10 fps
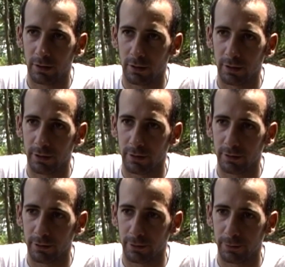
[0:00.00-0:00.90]

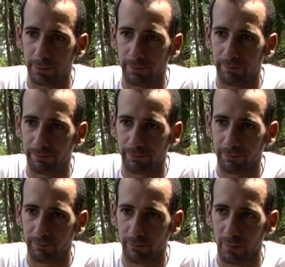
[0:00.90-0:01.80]
And
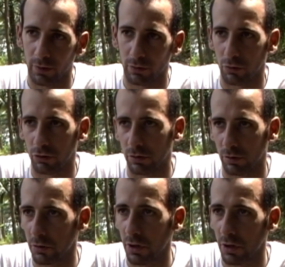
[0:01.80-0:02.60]
so she told me,